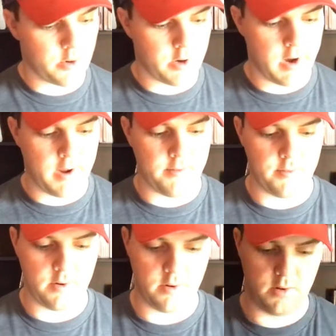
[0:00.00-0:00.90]

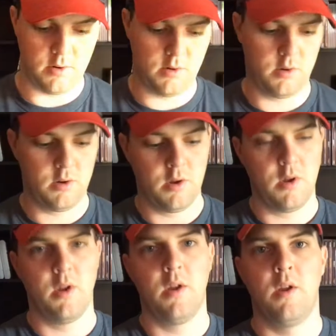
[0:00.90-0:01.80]
Warcraft.
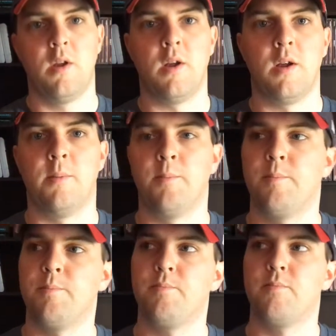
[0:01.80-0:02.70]

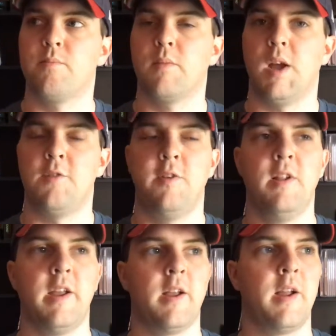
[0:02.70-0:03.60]
I
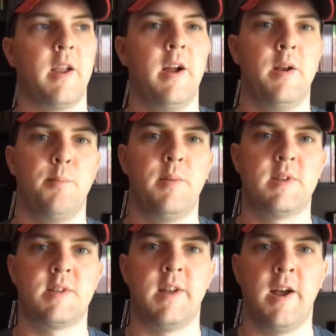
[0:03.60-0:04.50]
feel like I kind of
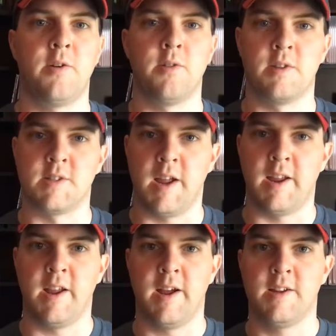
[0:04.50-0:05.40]
missed out on the
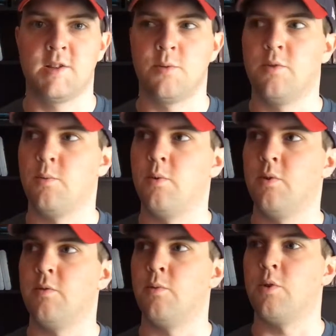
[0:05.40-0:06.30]
zeitgeist with
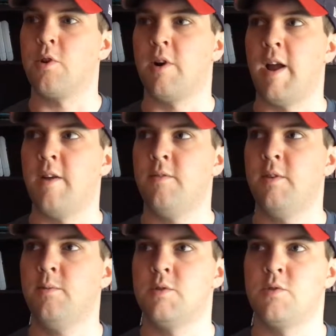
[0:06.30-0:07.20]
World of
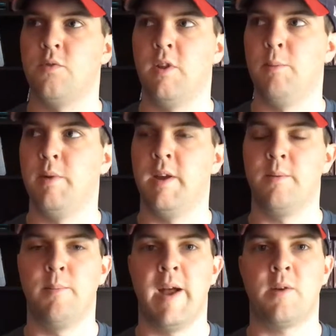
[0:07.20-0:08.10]
Warcraft. It was really
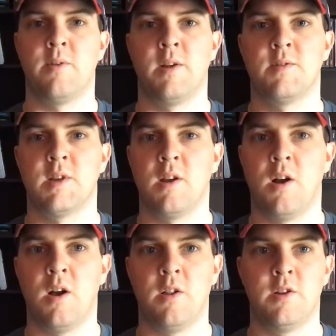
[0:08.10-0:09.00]
big back when I was in
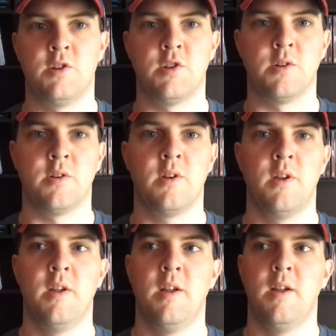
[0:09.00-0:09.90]
college, and
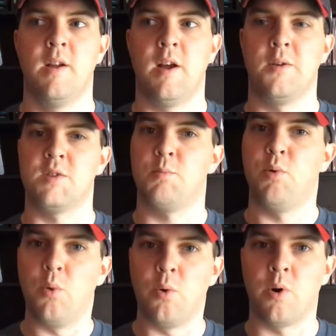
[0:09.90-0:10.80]
I was
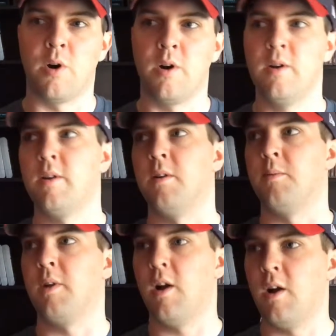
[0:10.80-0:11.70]
poor, and
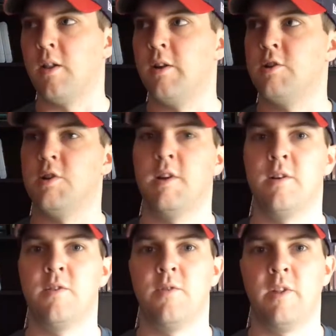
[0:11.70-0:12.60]
in college I
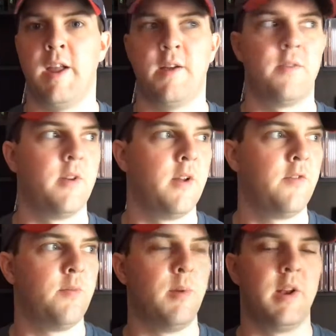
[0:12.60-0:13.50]
didn't really have
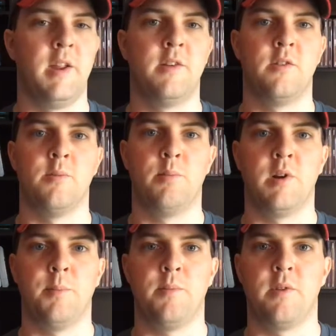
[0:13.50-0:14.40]
enough money to
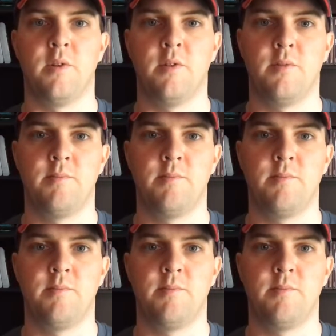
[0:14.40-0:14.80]
put up the